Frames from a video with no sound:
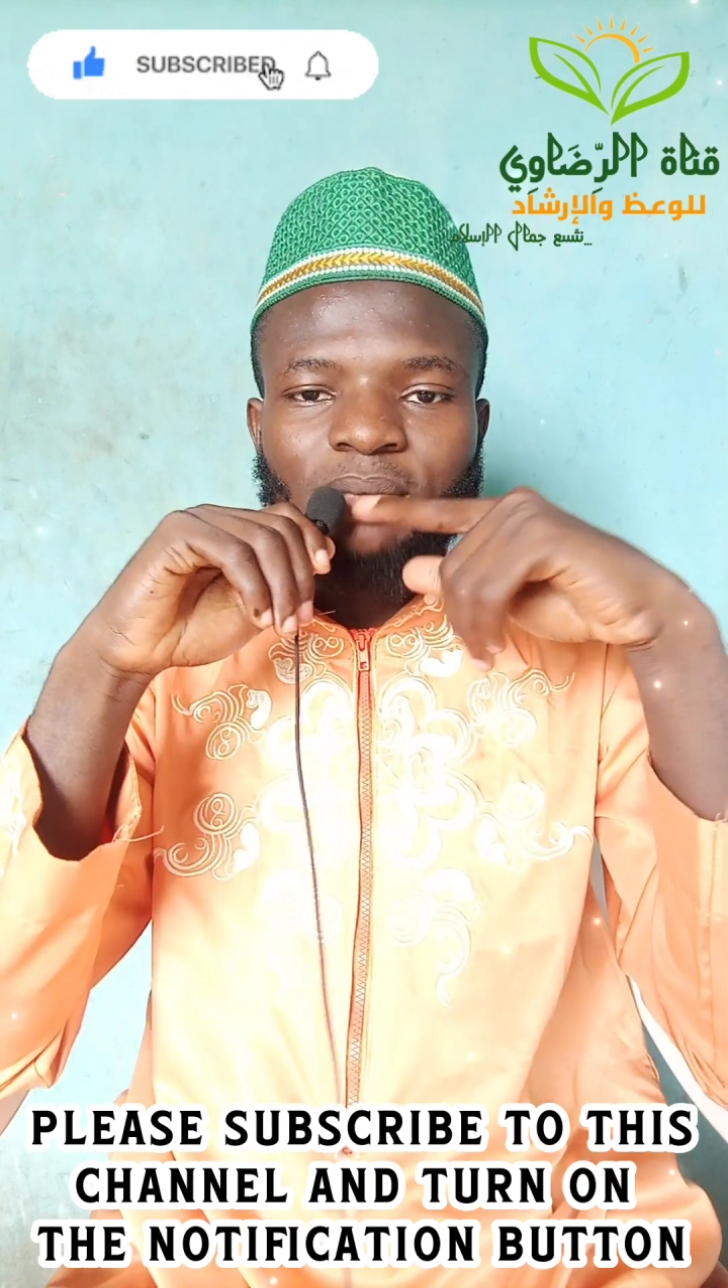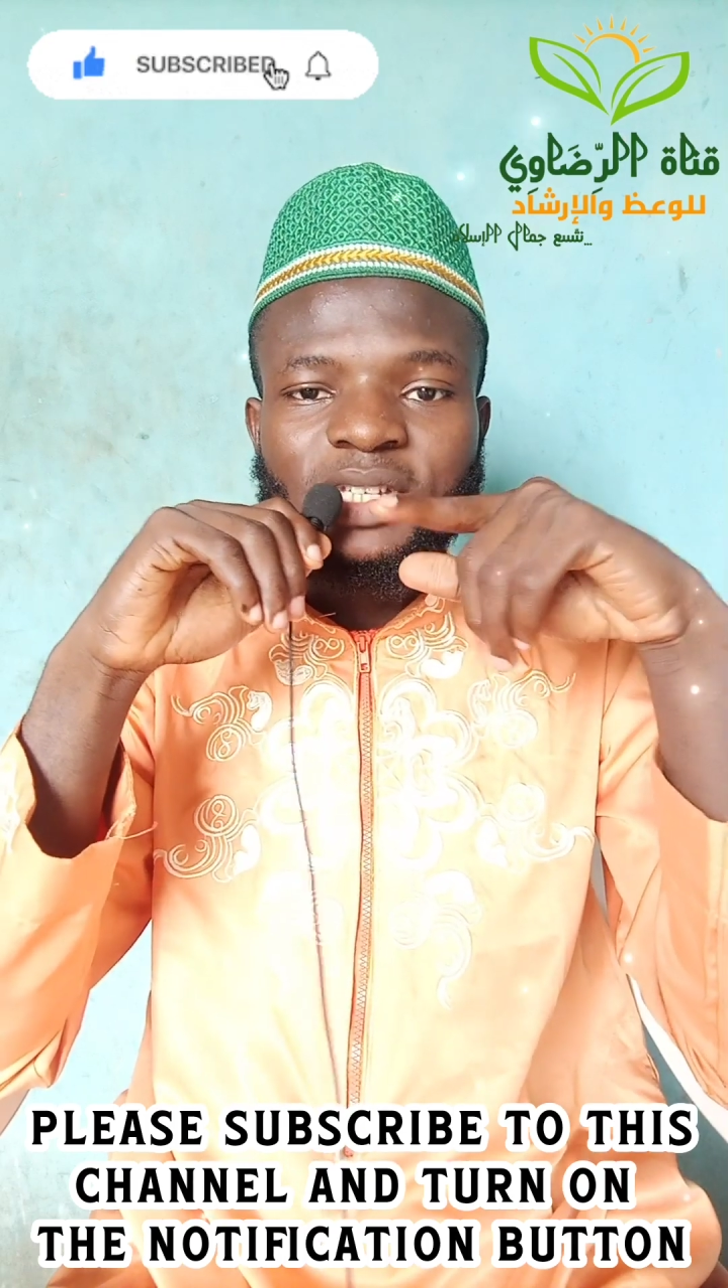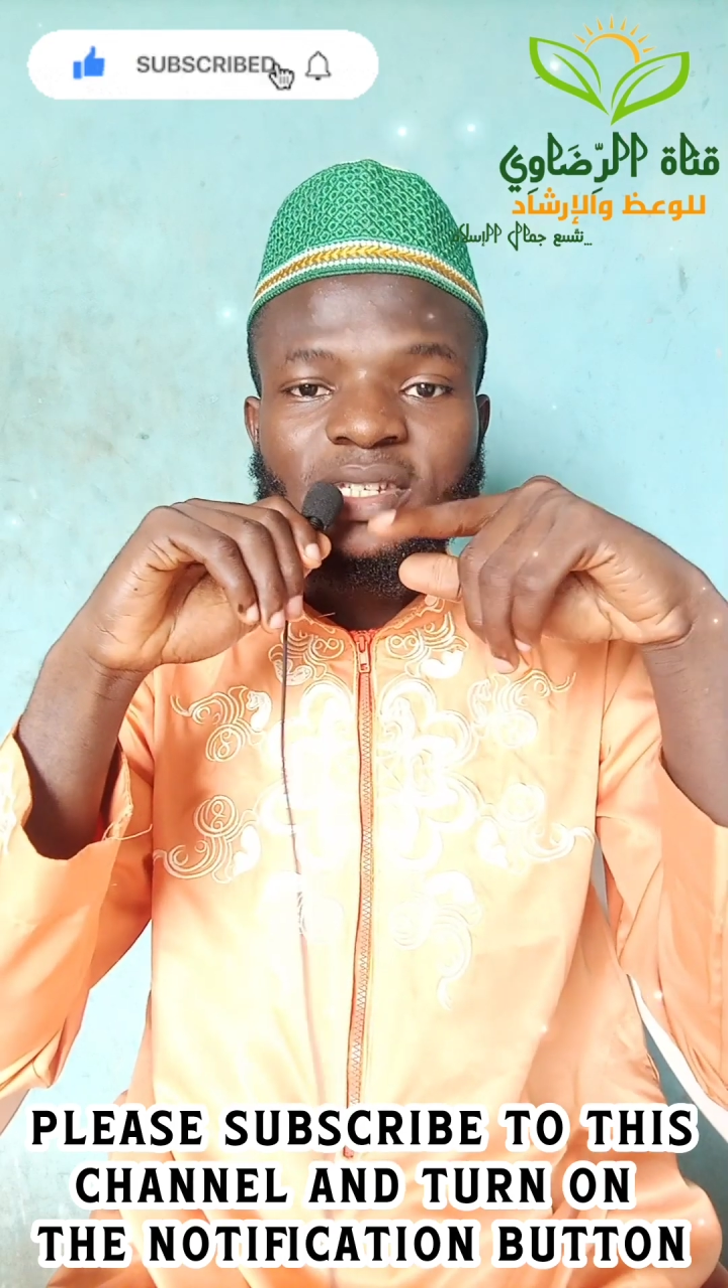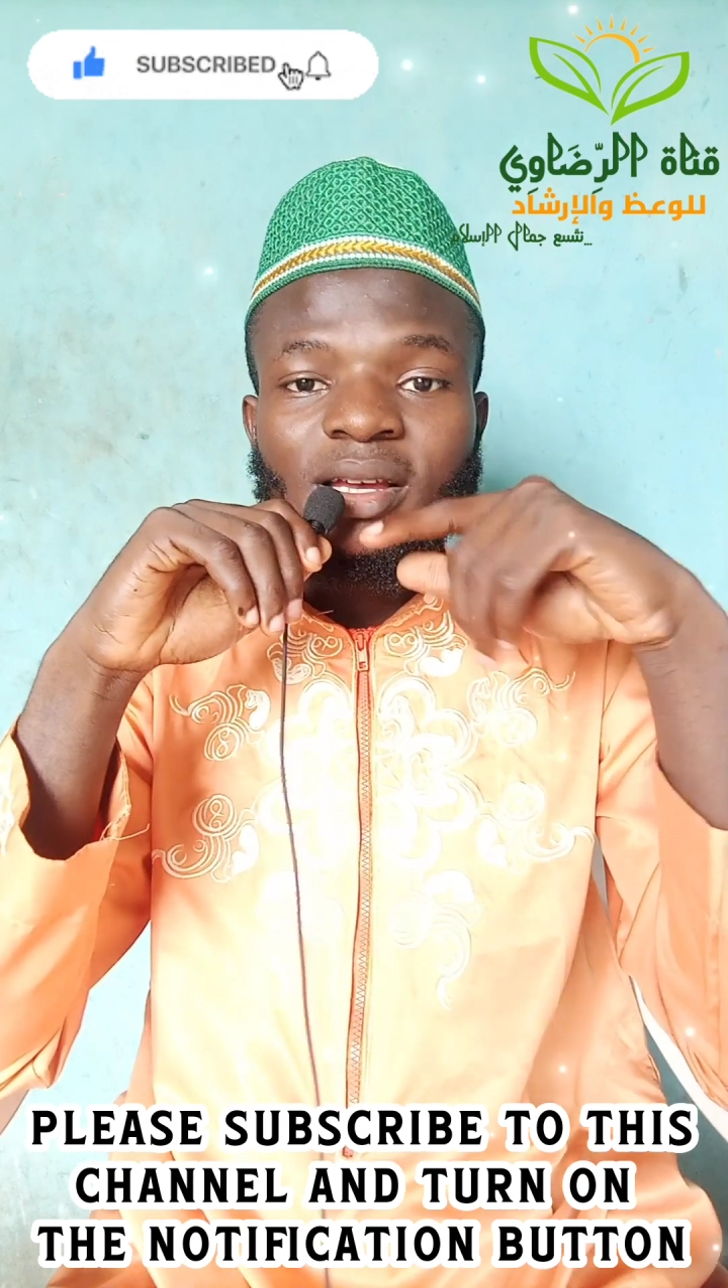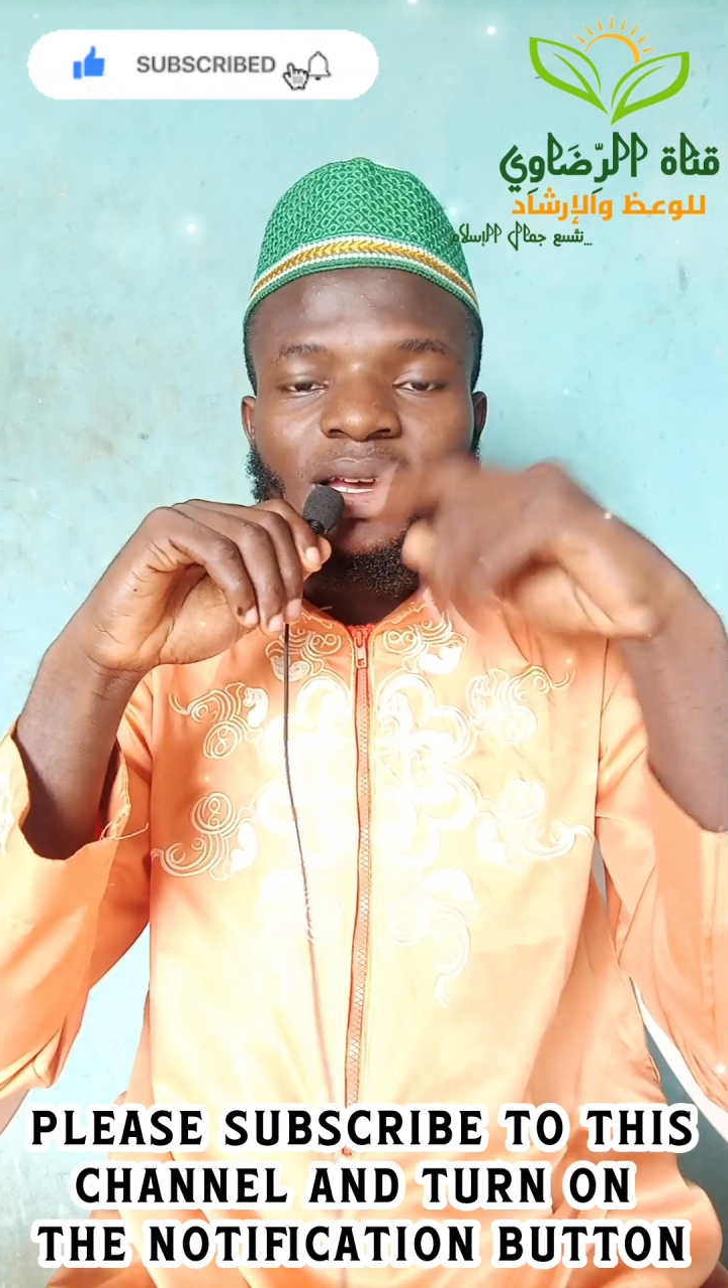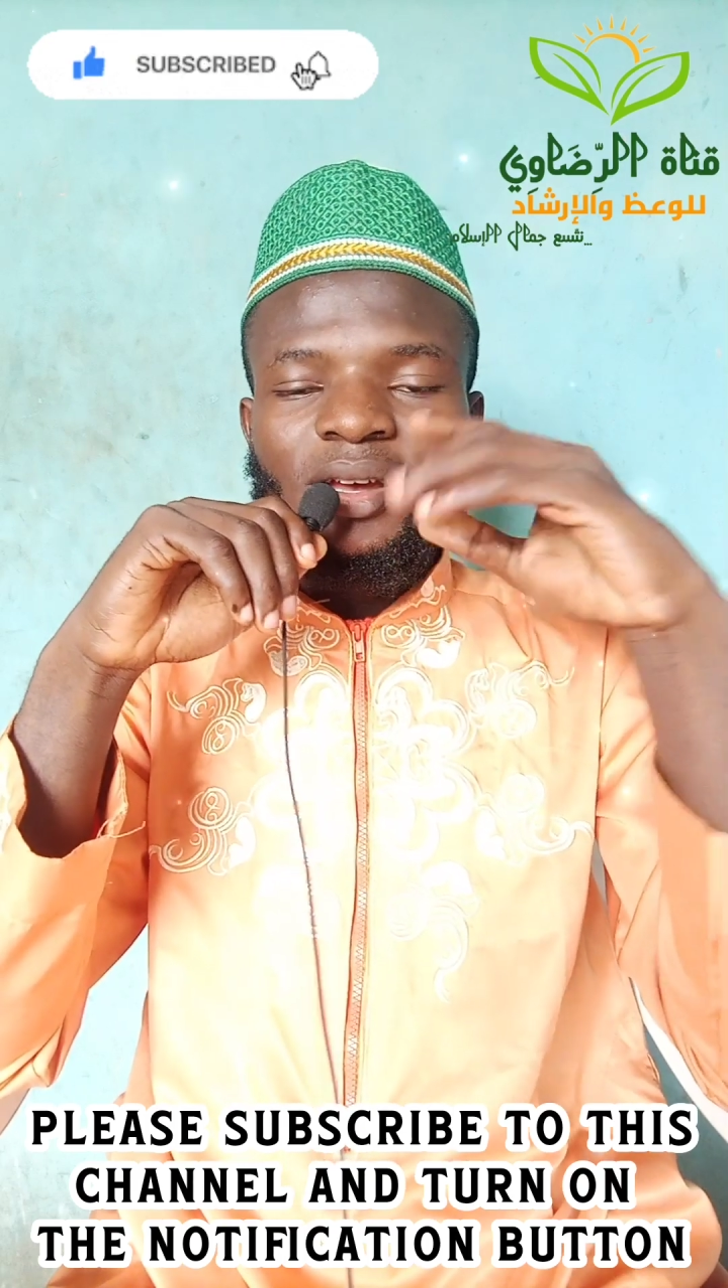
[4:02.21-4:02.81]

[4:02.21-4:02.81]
Please